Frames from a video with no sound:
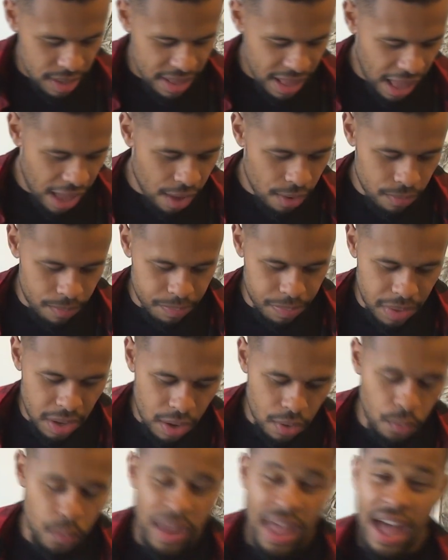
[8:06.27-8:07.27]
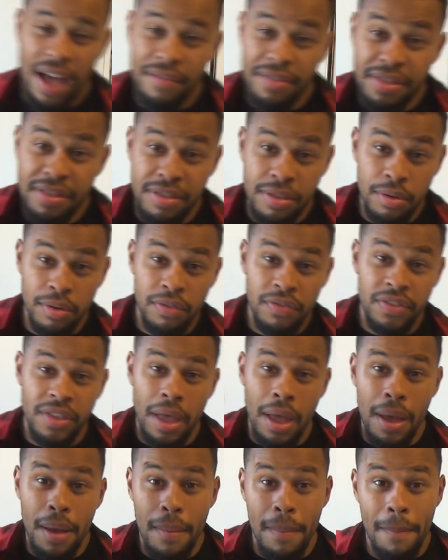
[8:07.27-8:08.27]
Now, we have stuffed
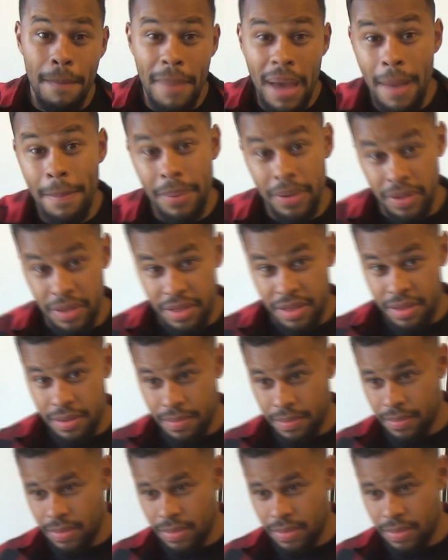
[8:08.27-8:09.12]
peppers,